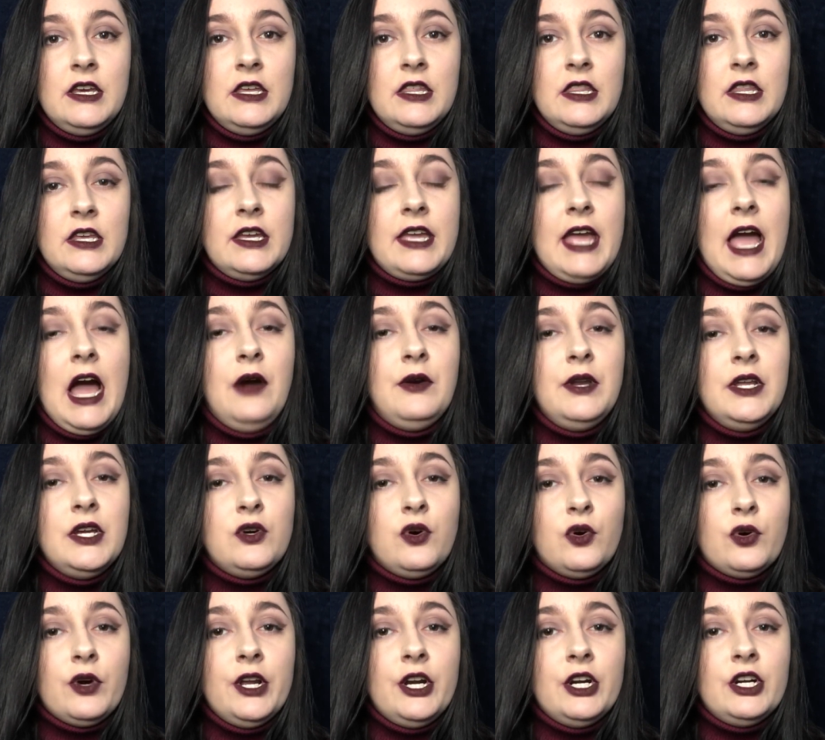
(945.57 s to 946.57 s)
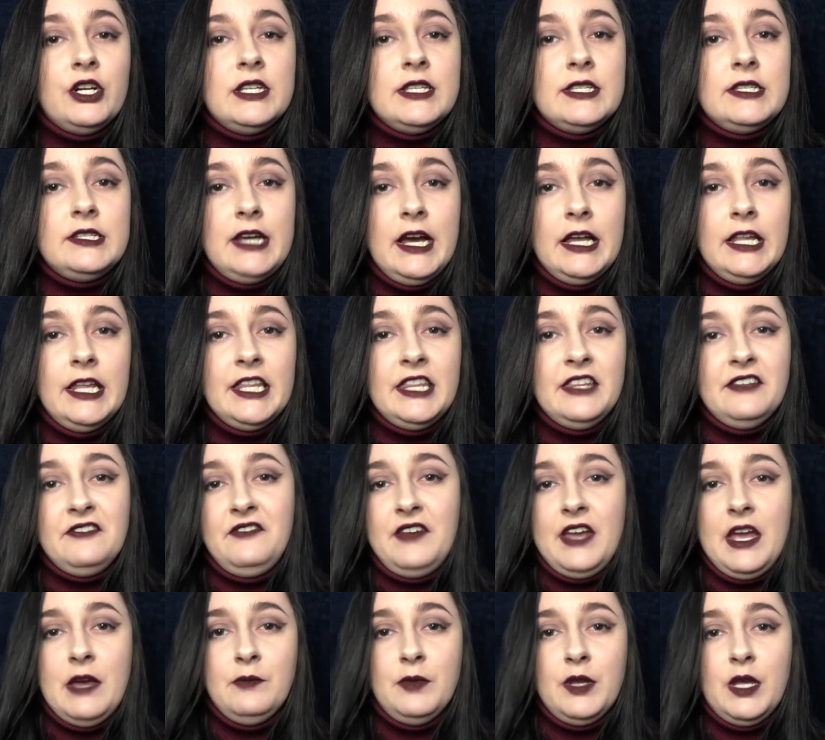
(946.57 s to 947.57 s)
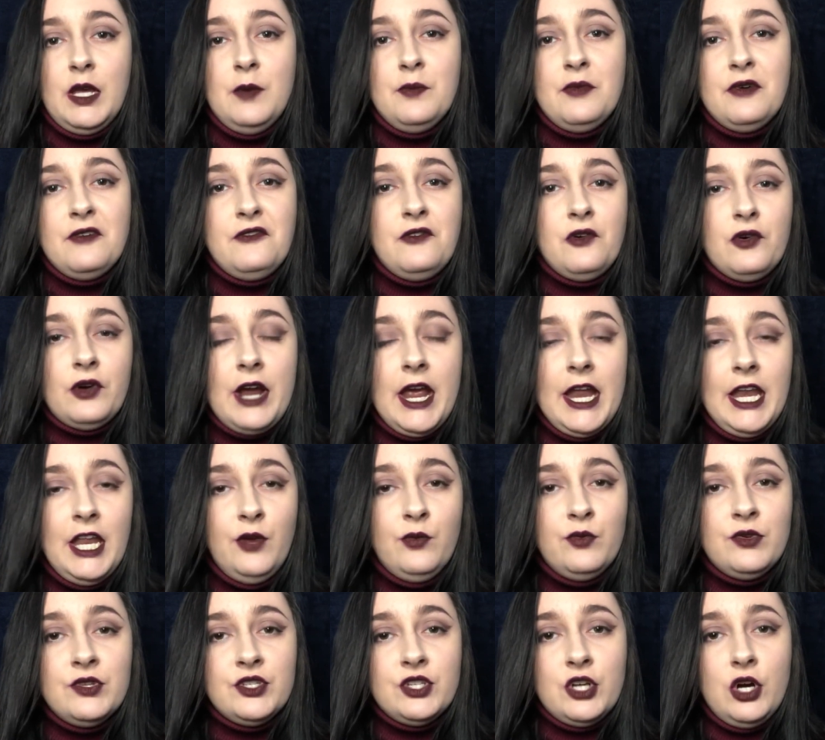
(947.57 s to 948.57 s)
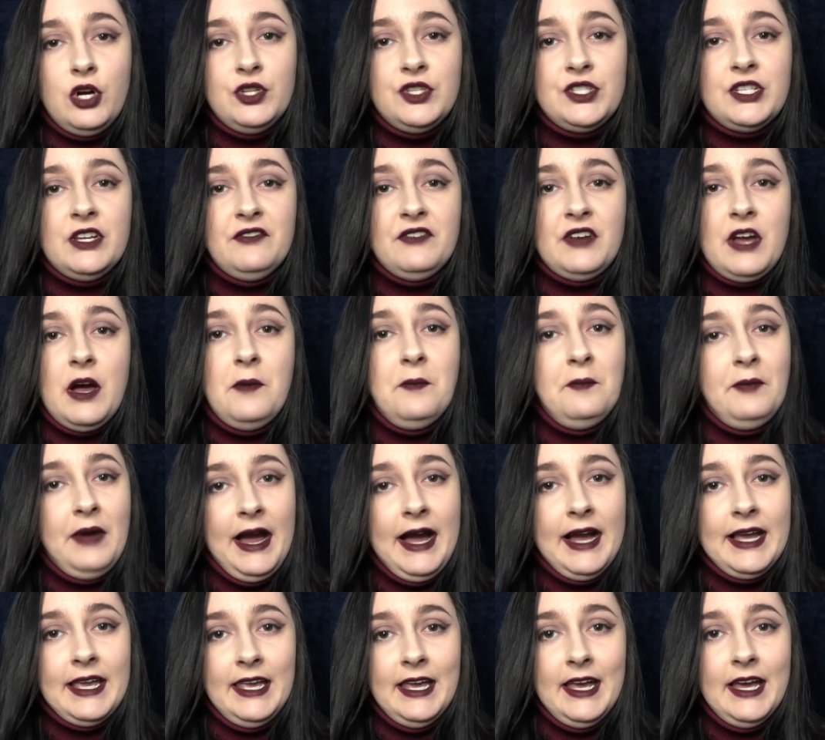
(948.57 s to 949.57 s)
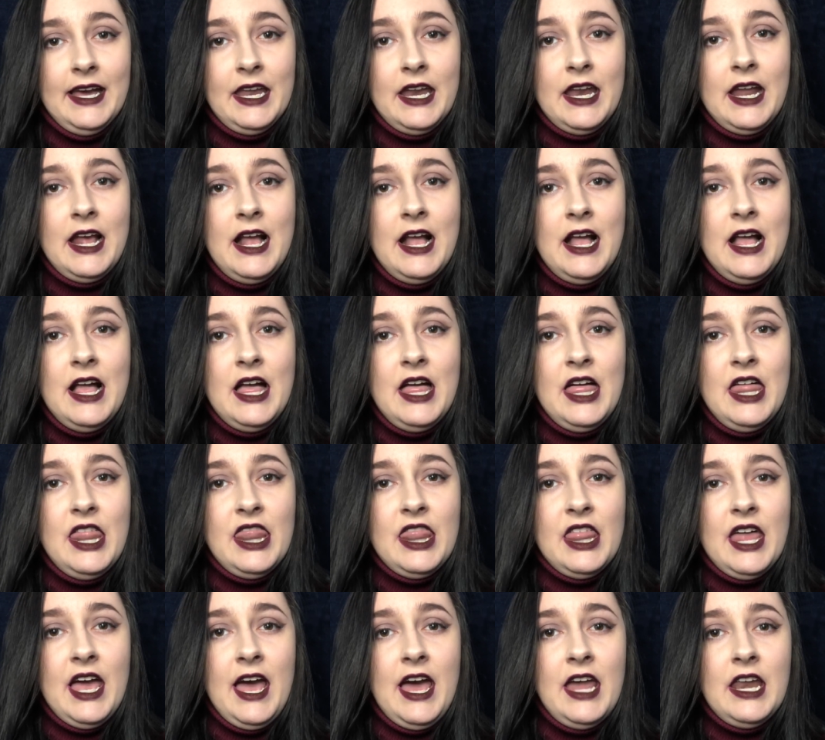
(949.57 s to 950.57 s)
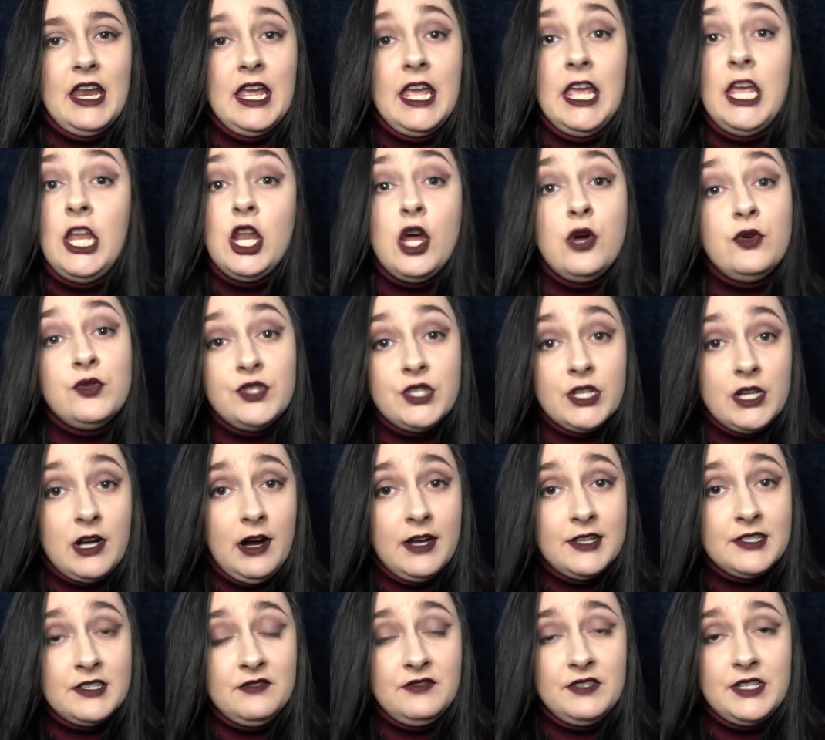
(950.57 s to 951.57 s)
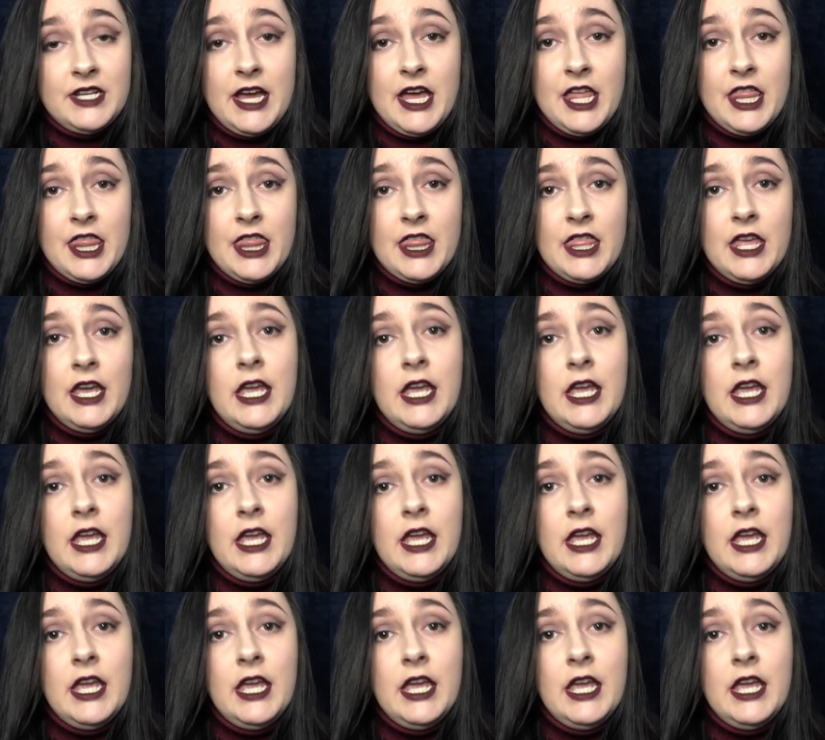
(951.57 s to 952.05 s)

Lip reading: the county coroner is telling the family before any results have come back yet that he knows the cause of death.